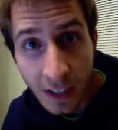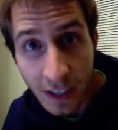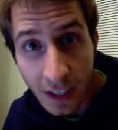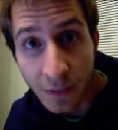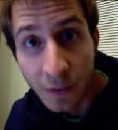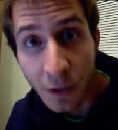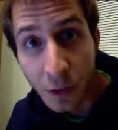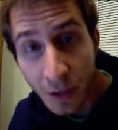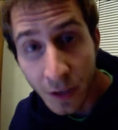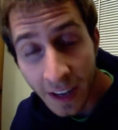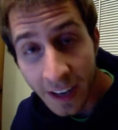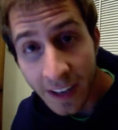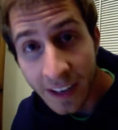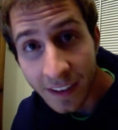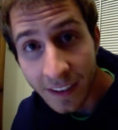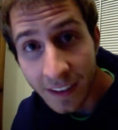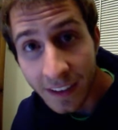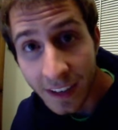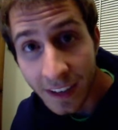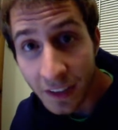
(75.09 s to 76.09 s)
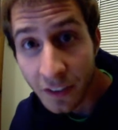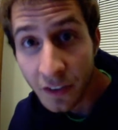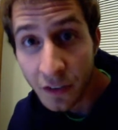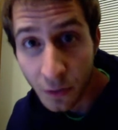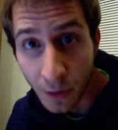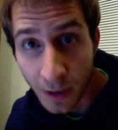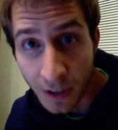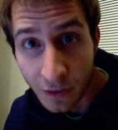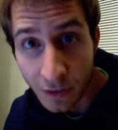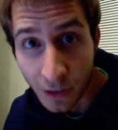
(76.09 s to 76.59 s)
If you can't, it's
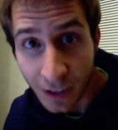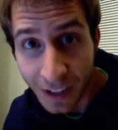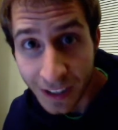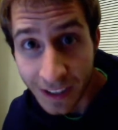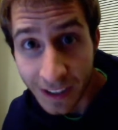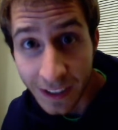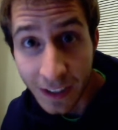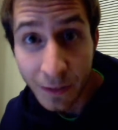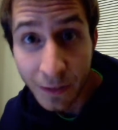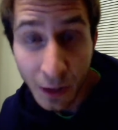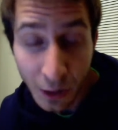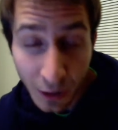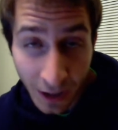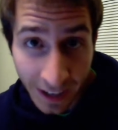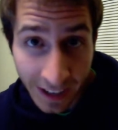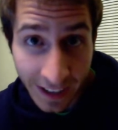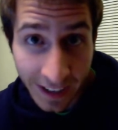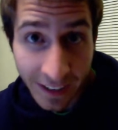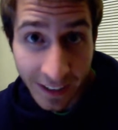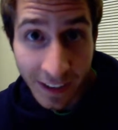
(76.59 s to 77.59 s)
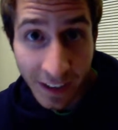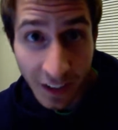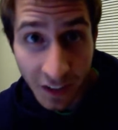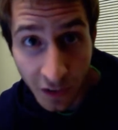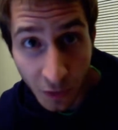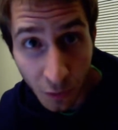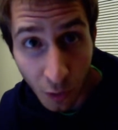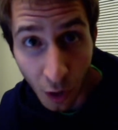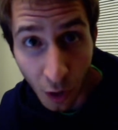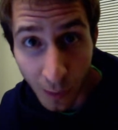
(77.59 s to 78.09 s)
strength training. If you can,
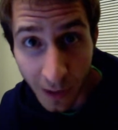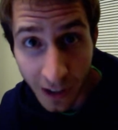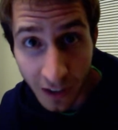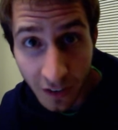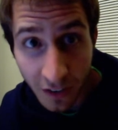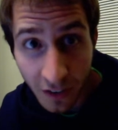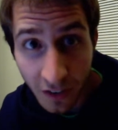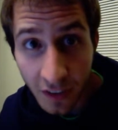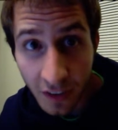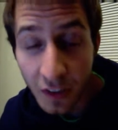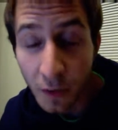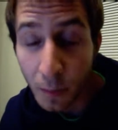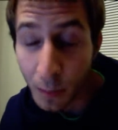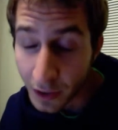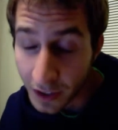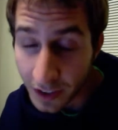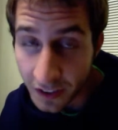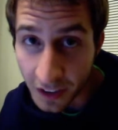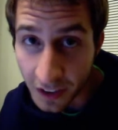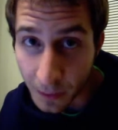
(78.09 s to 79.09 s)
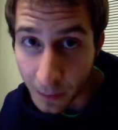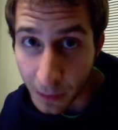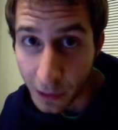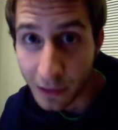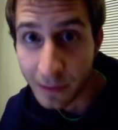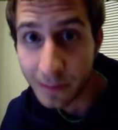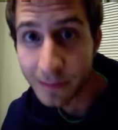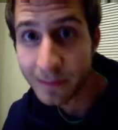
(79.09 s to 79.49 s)
it's aerobics. It's pretty simple.